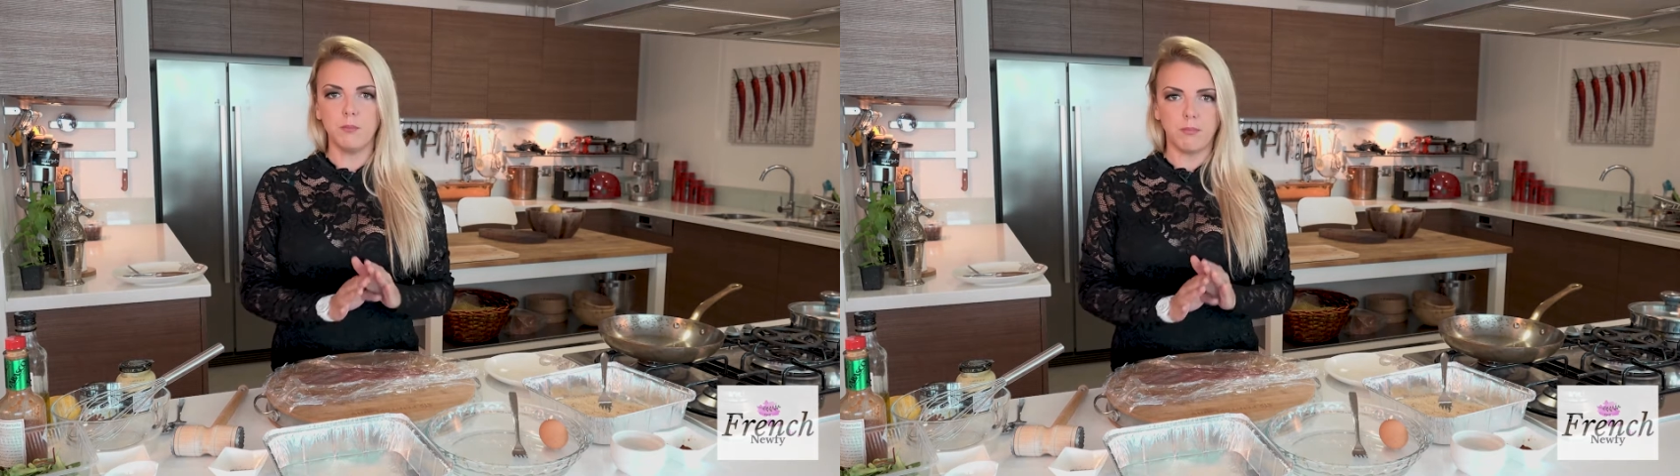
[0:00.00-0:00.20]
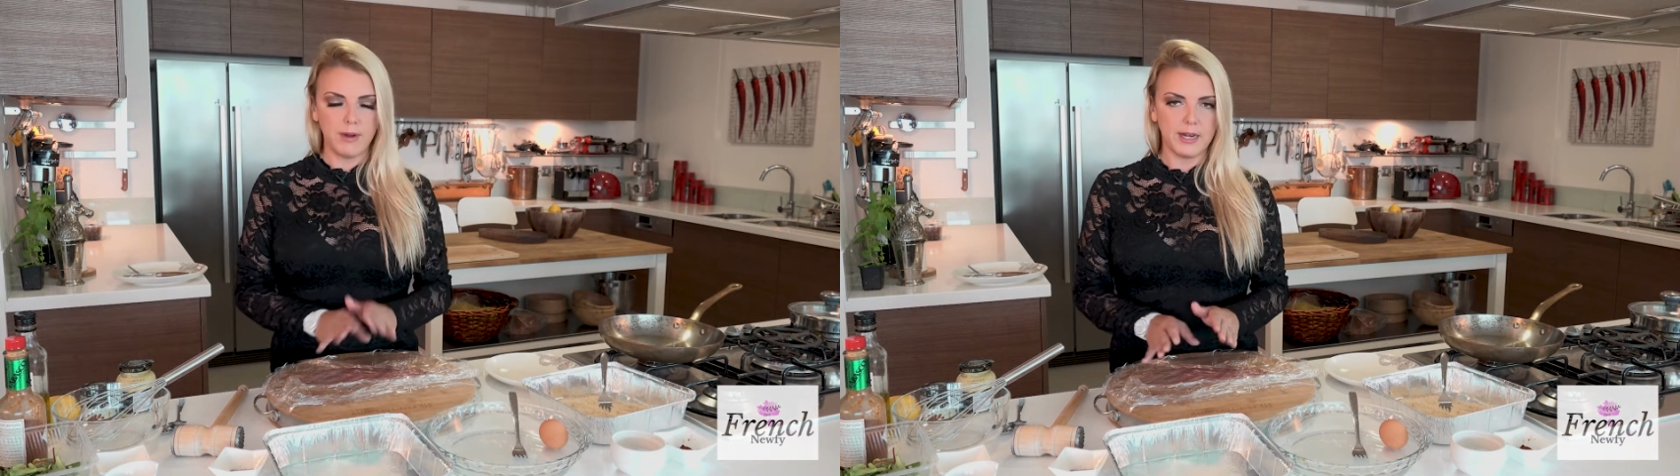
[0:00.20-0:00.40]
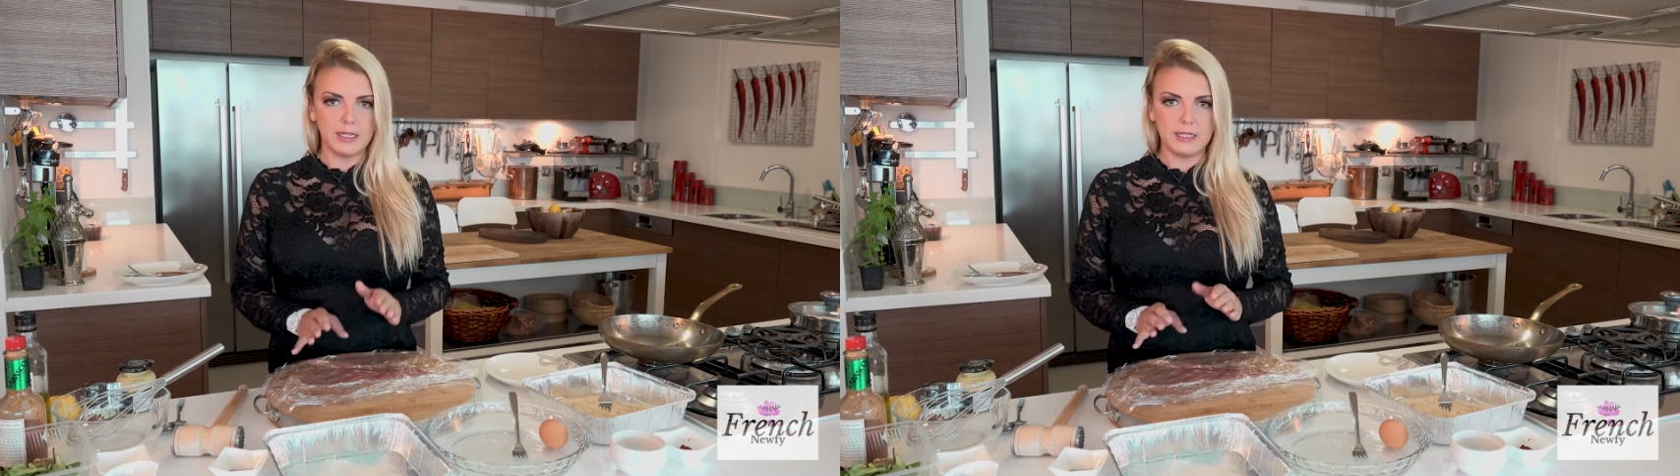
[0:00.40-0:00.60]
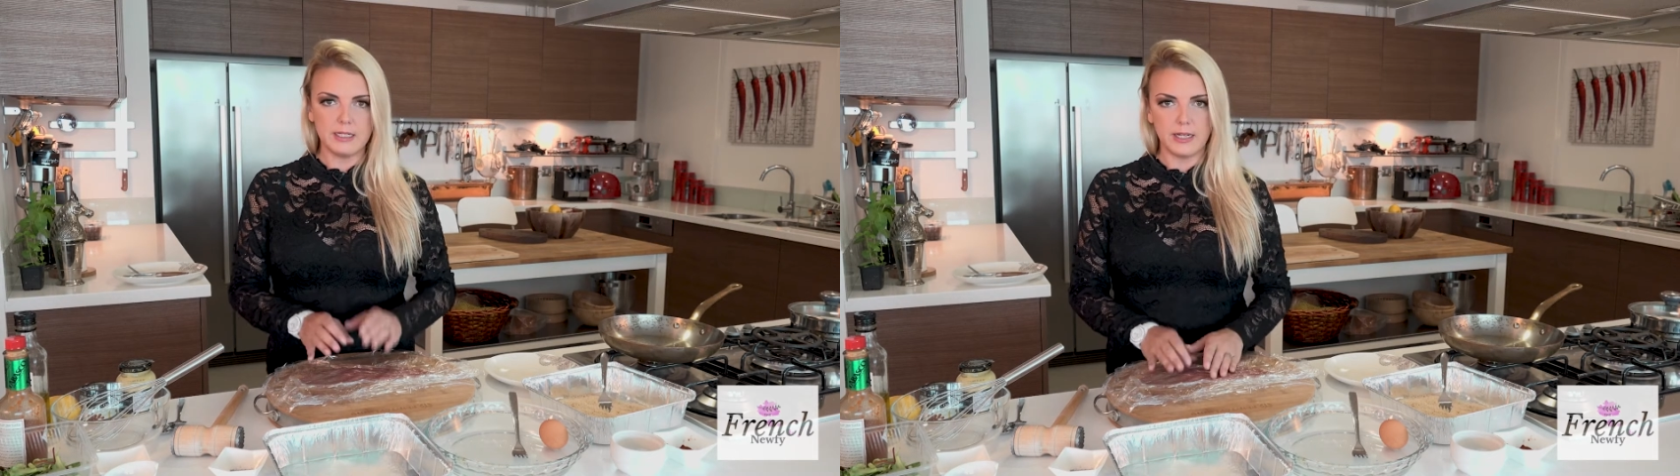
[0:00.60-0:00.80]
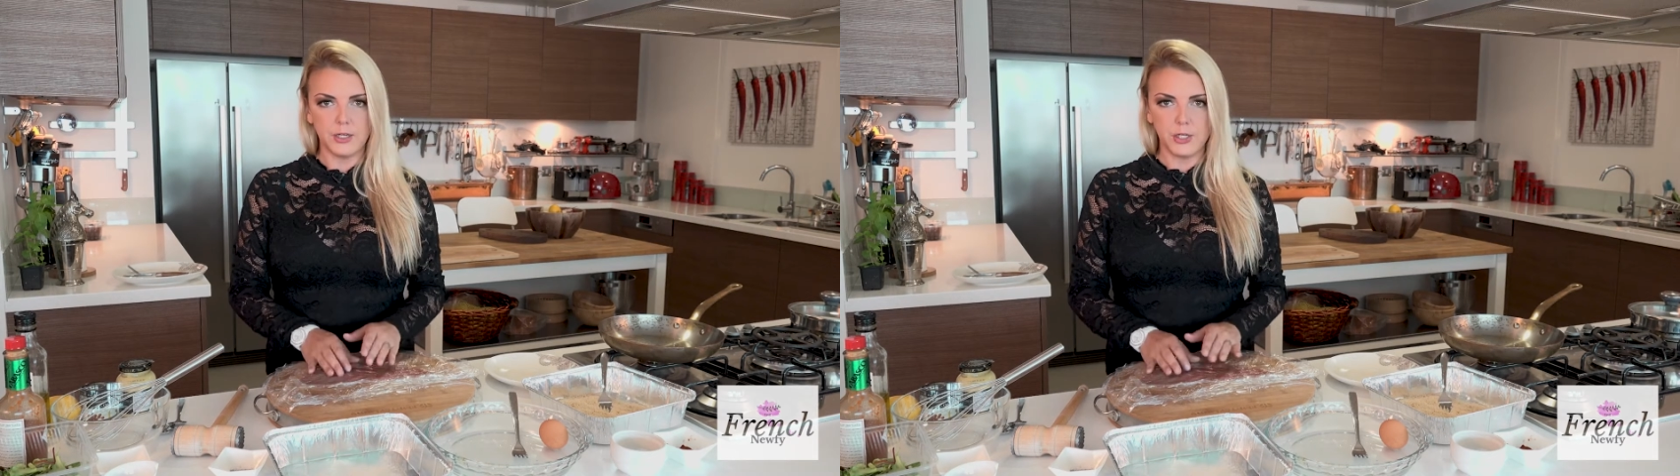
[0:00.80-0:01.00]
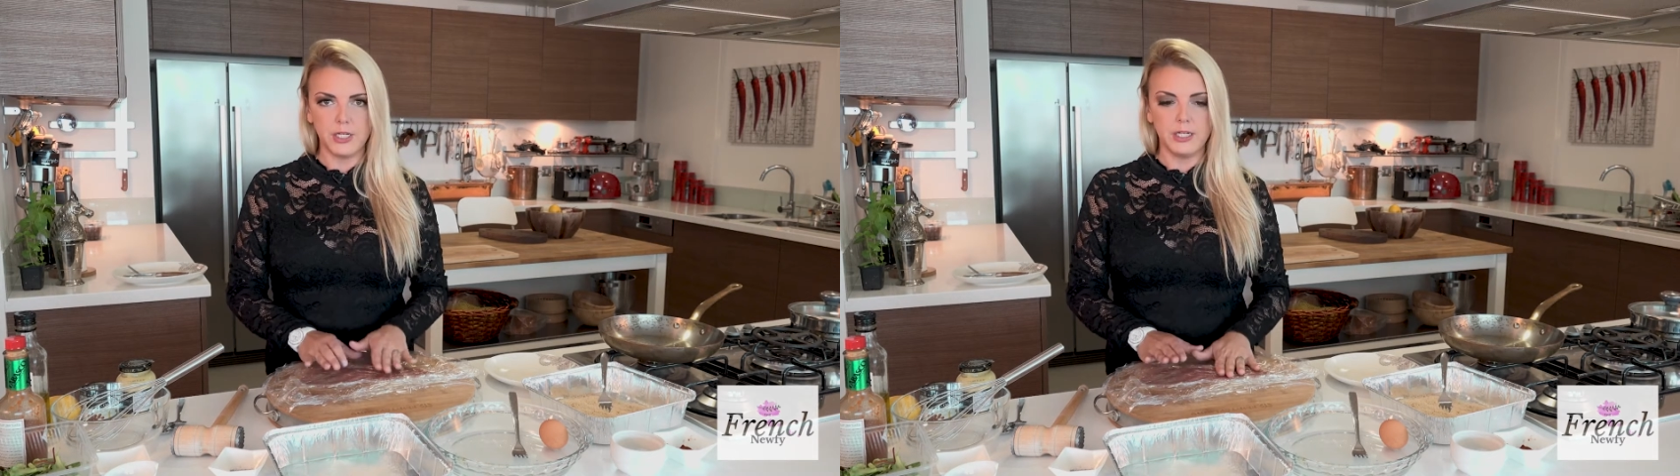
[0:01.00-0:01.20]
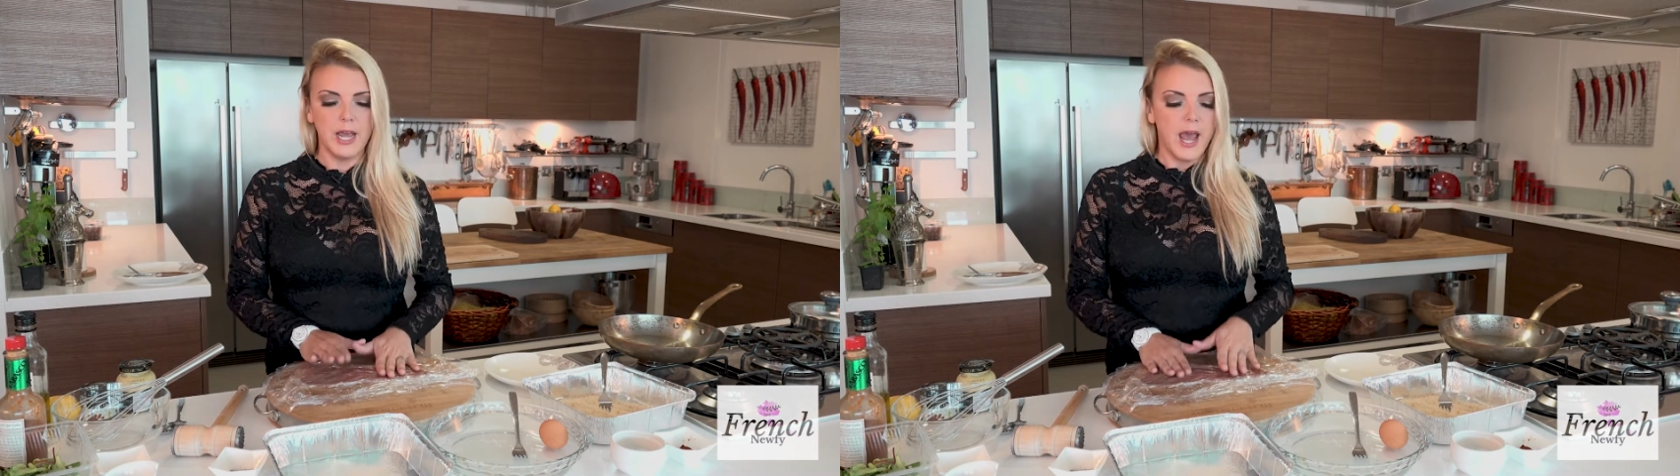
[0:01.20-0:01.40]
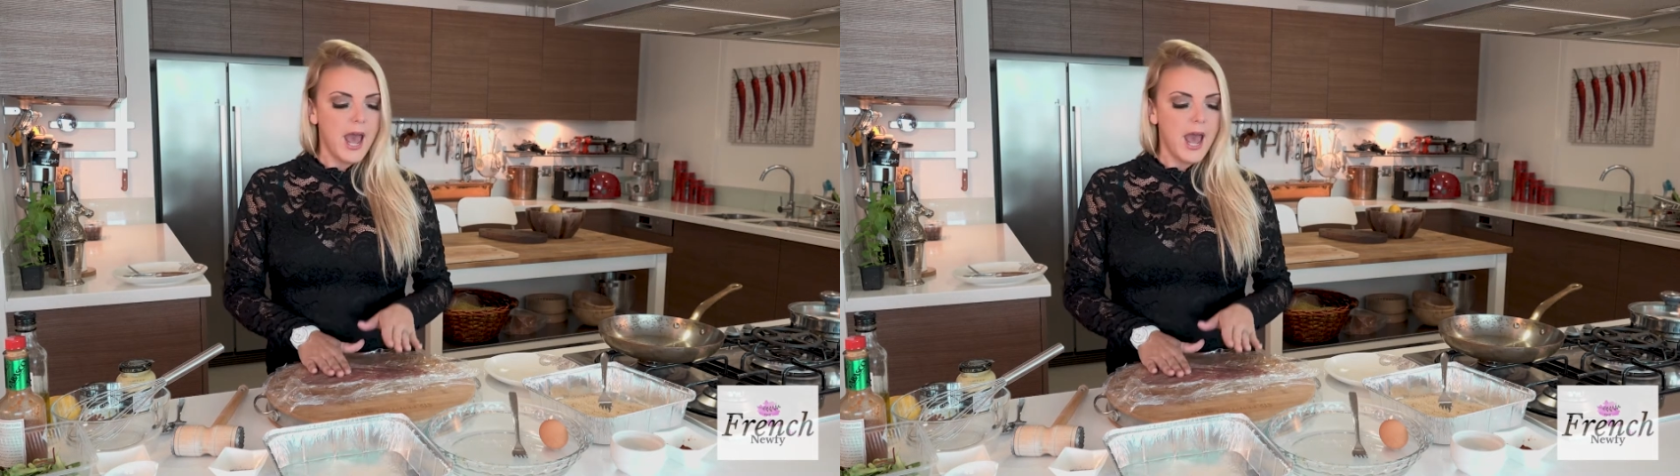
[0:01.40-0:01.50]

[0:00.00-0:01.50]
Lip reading: breading station,